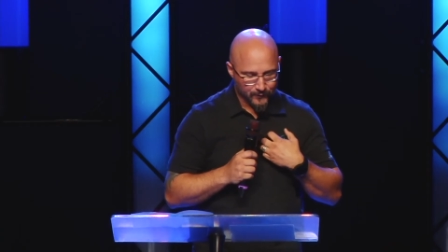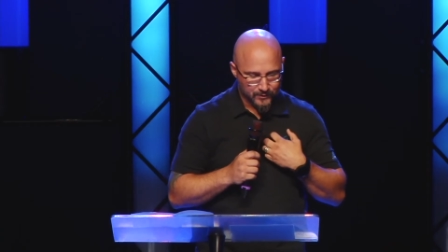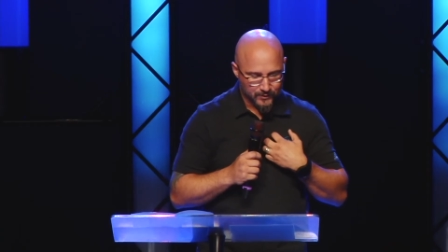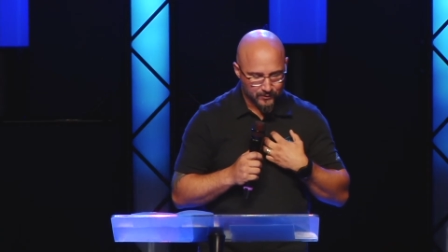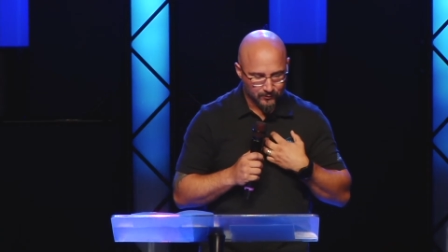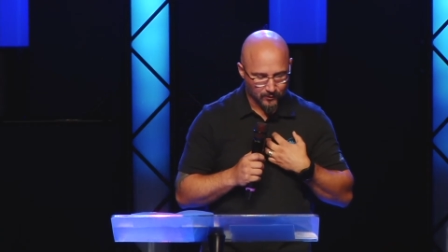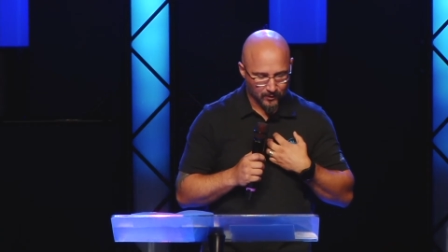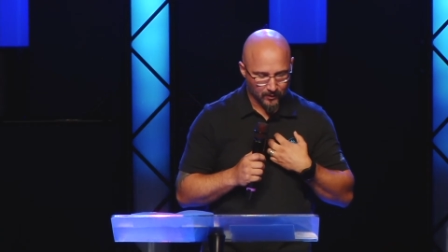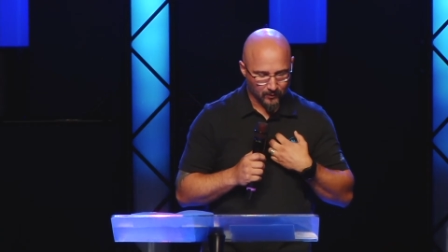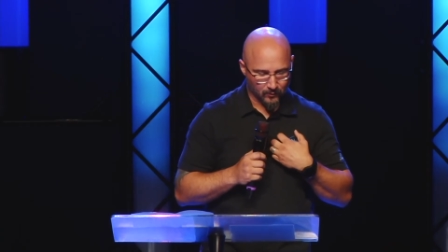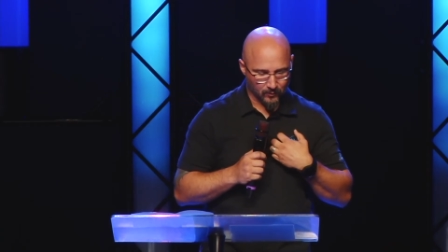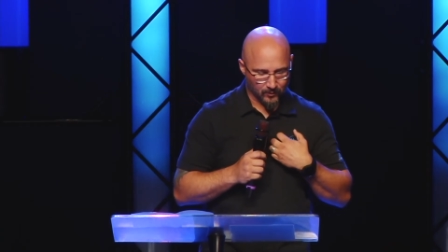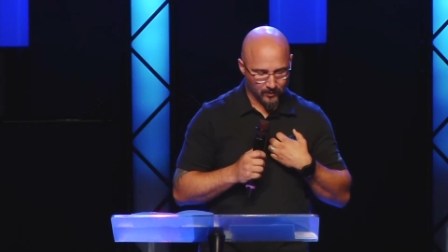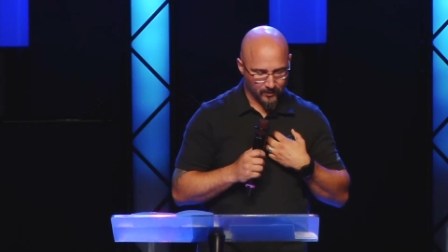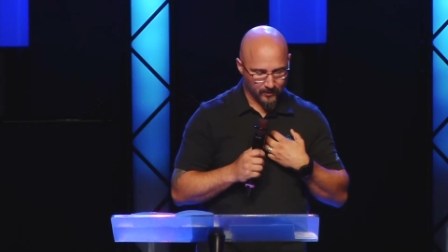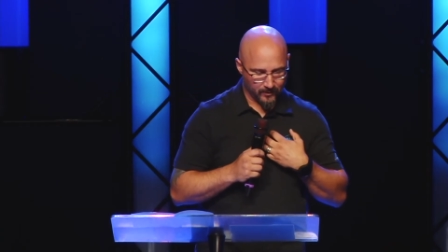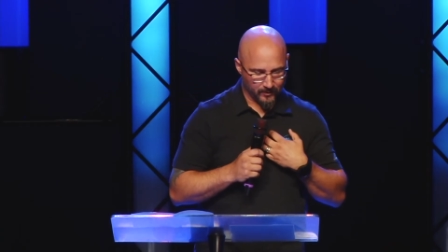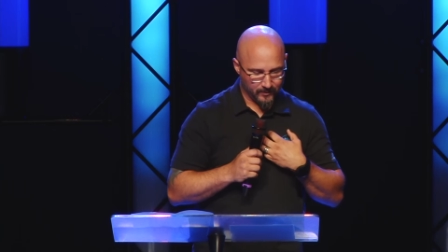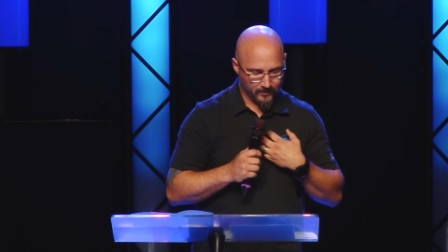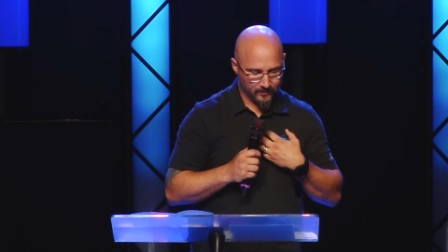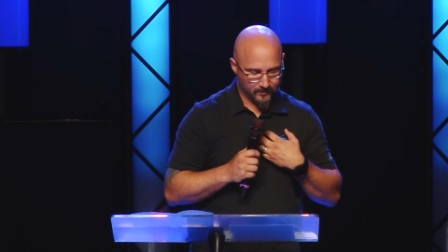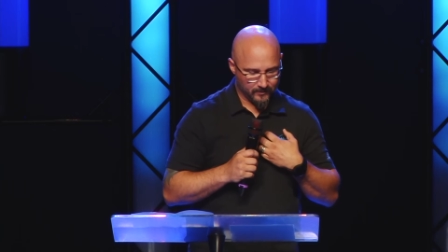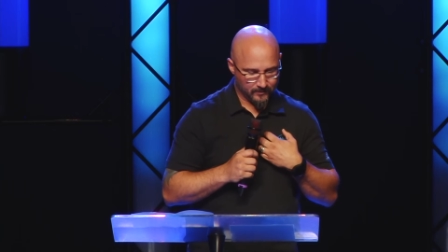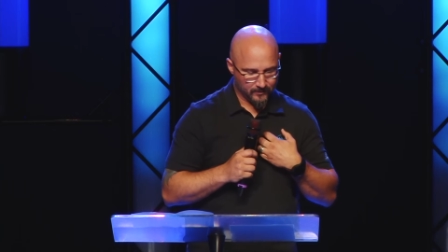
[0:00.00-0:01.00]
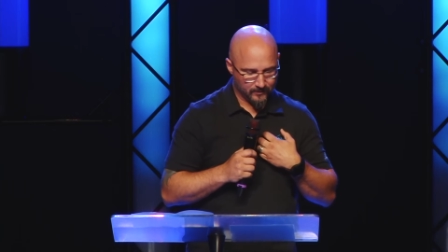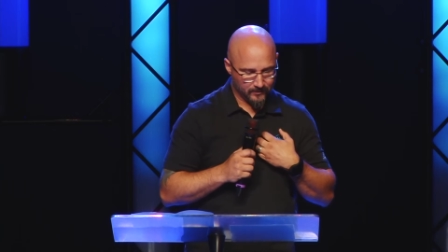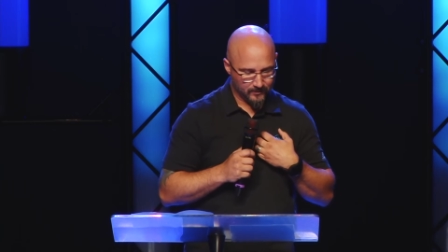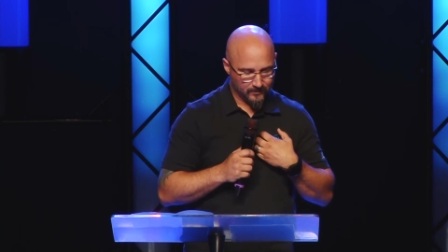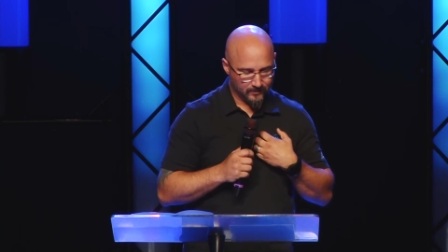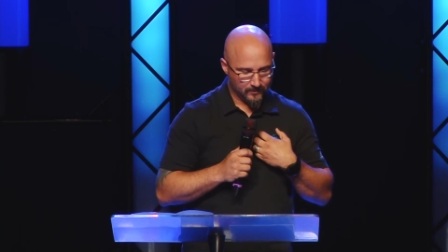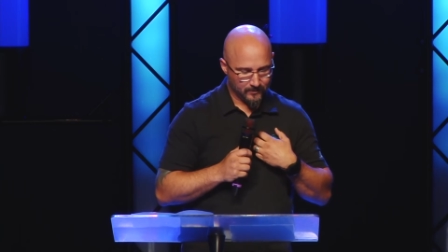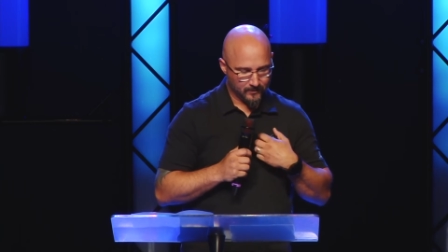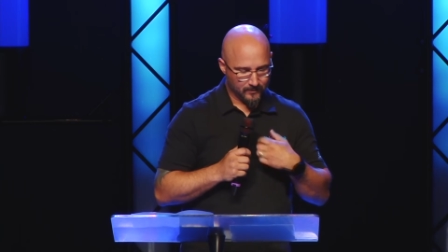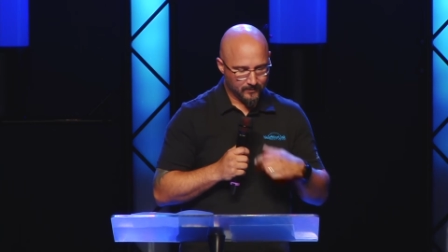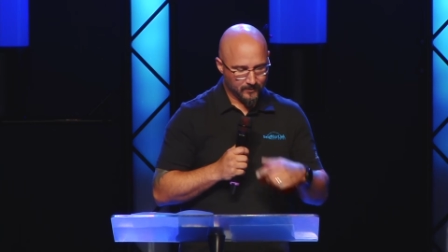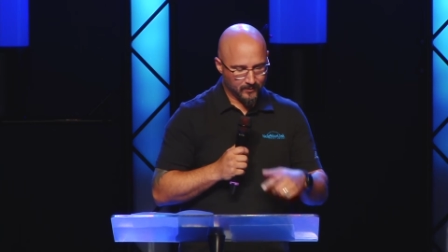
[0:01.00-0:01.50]
to our word.
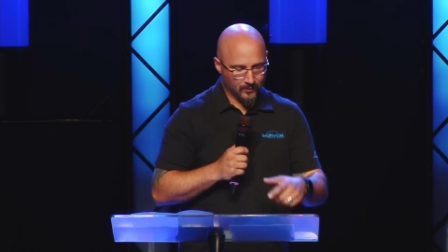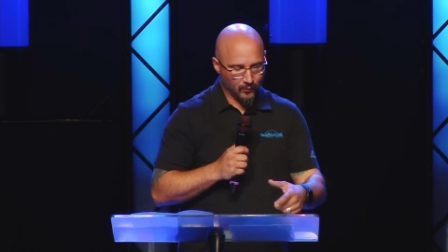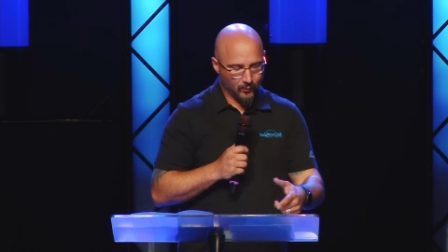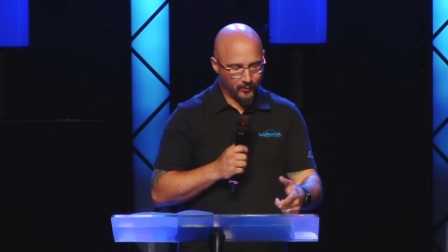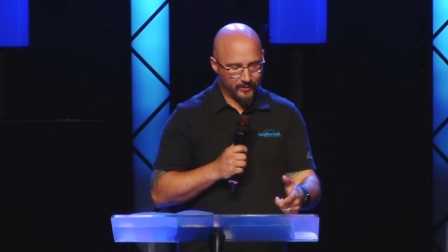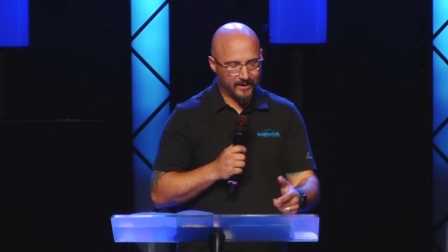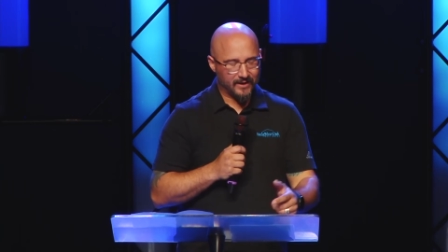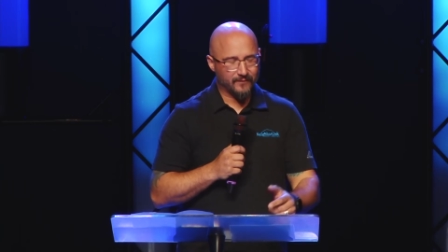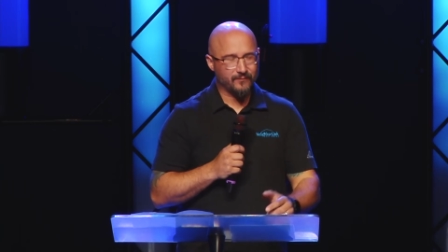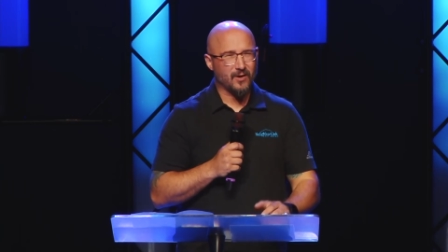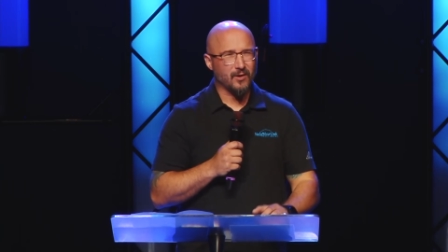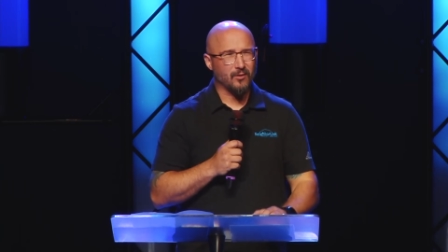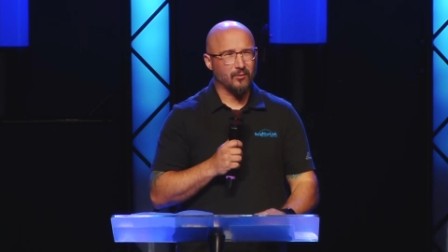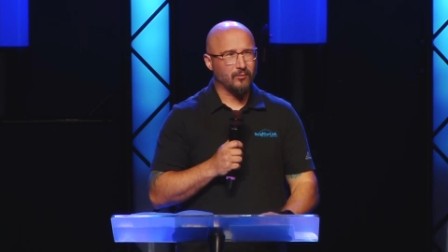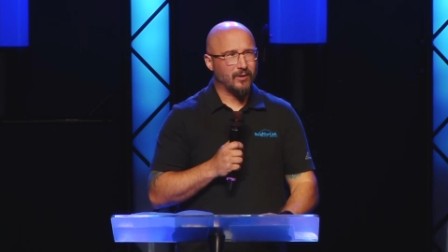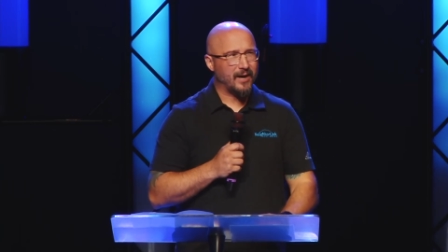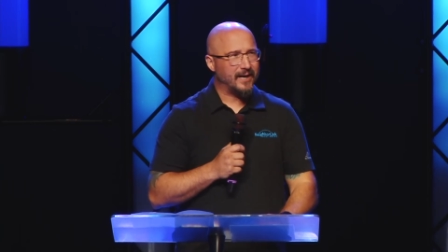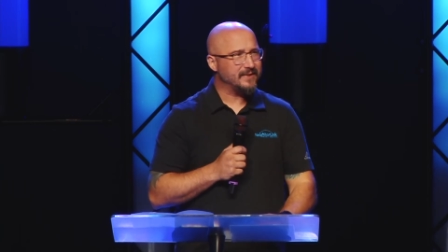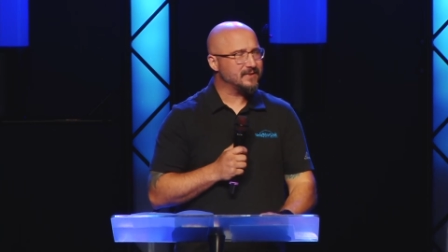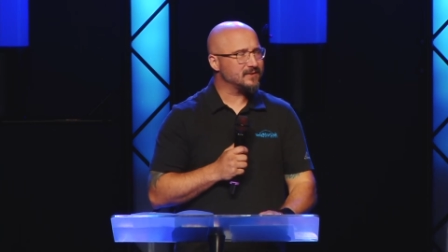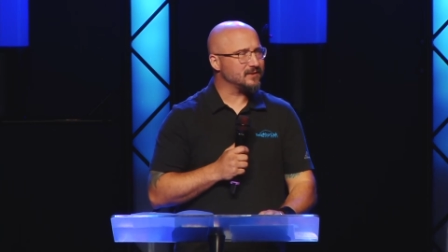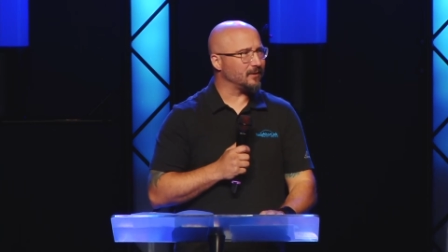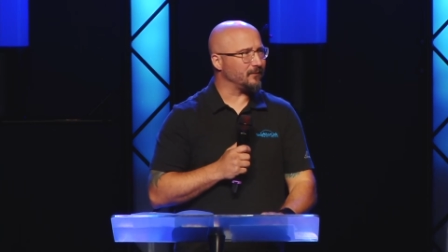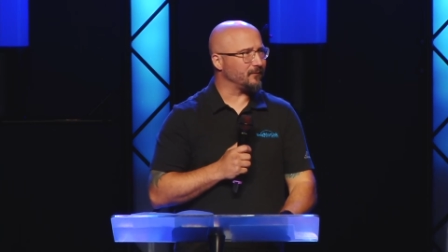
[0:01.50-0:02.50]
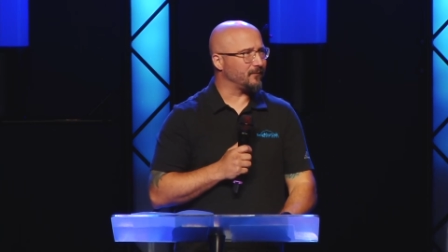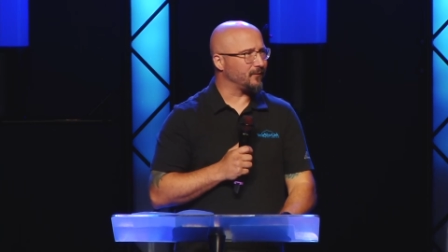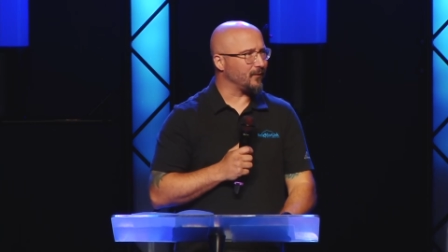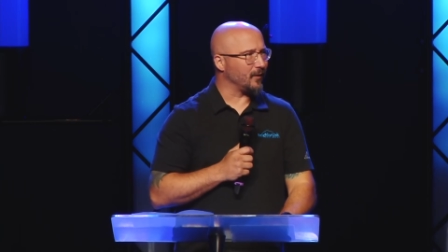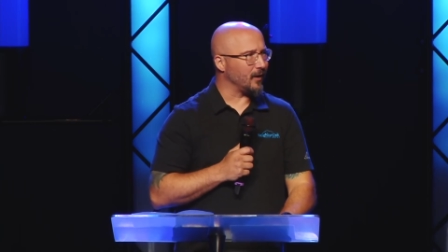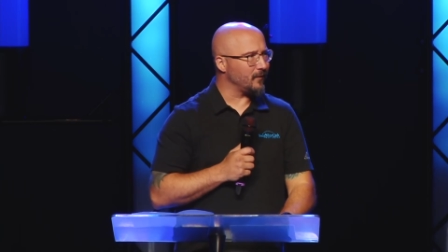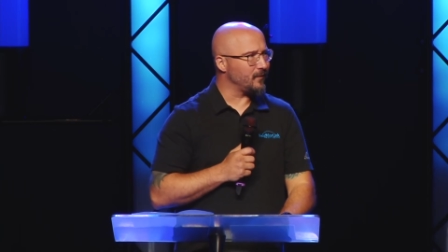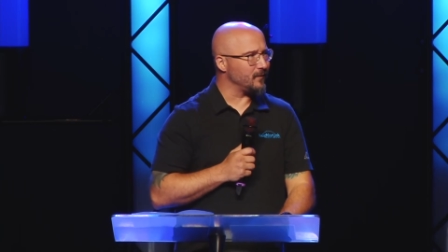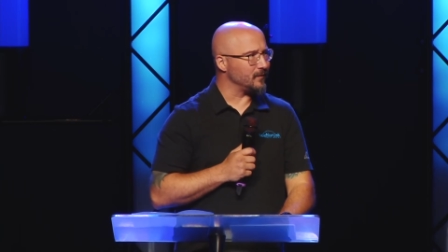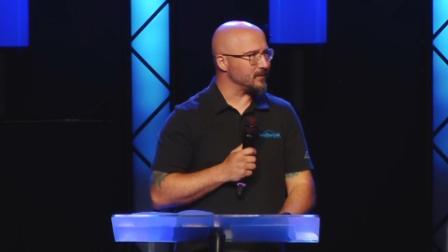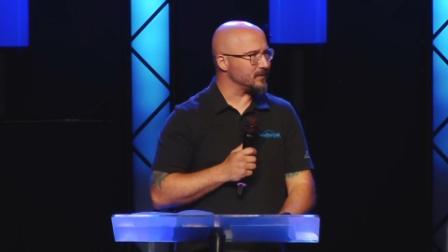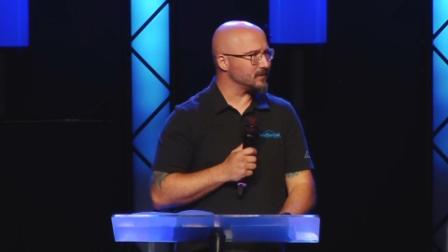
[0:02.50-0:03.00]
We give our rights up for
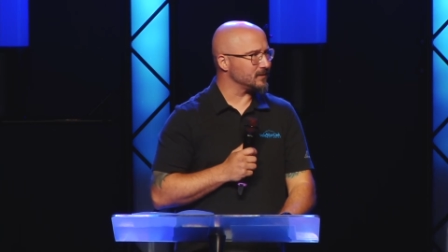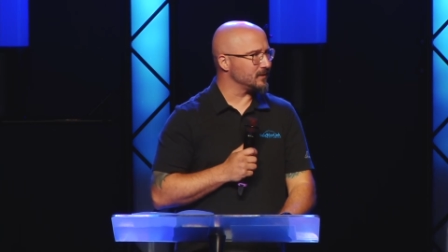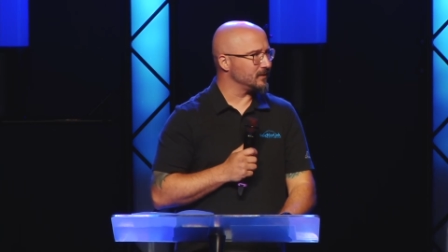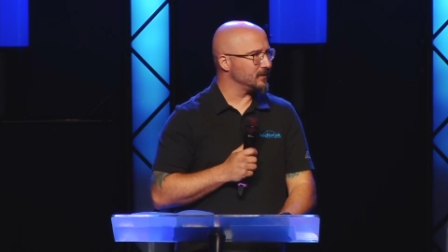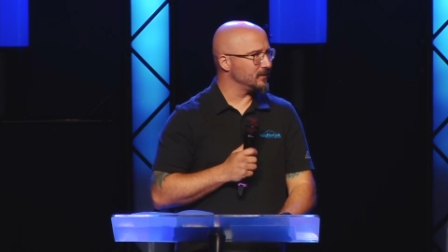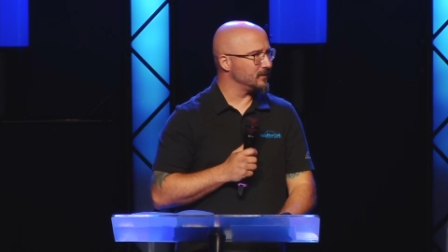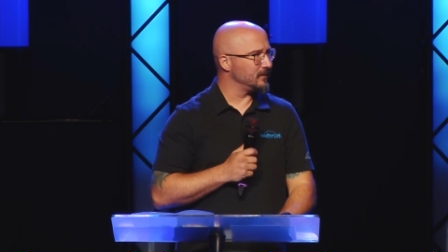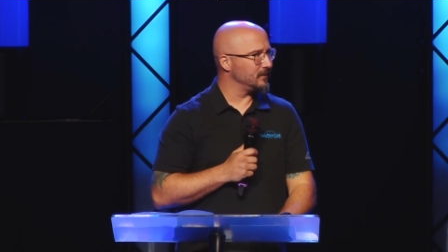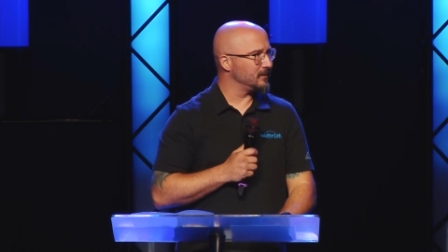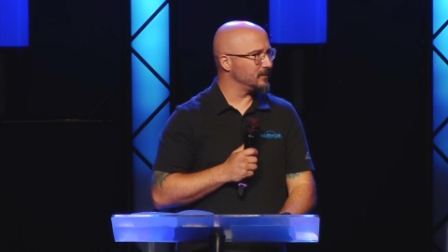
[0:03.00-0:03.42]
others.